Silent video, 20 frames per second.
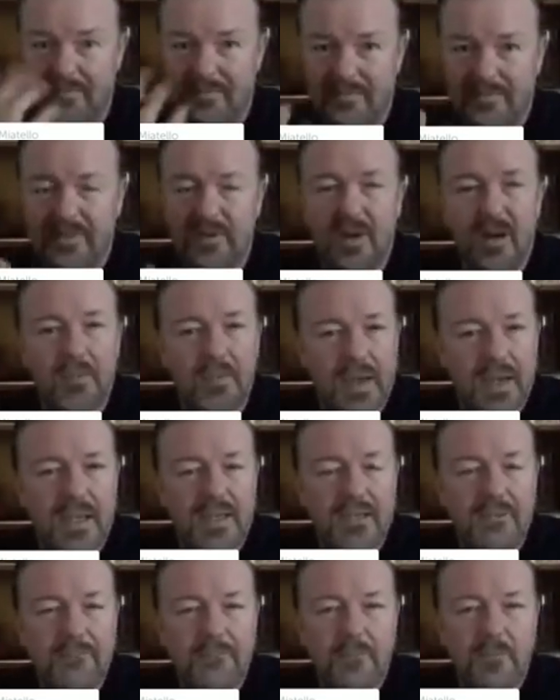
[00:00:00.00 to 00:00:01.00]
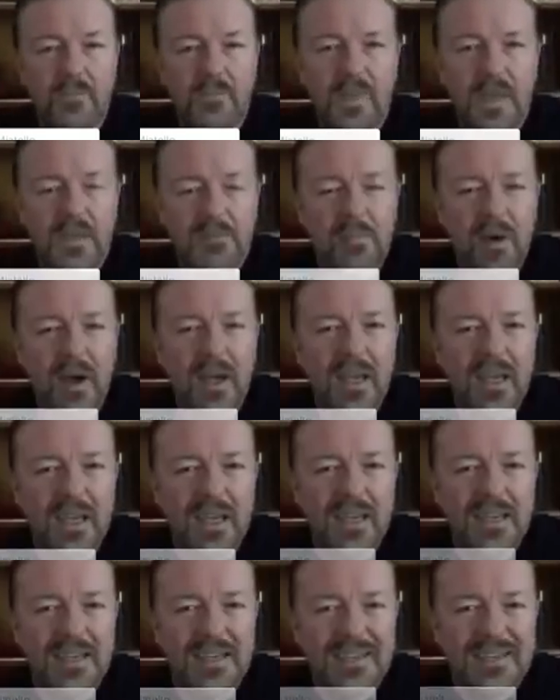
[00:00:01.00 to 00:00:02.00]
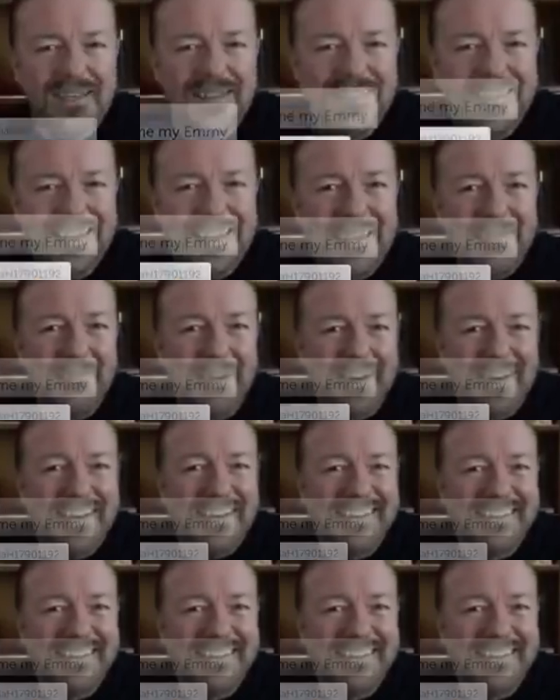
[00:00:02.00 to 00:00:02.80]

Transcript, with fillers: You know what I mean? He might, he might.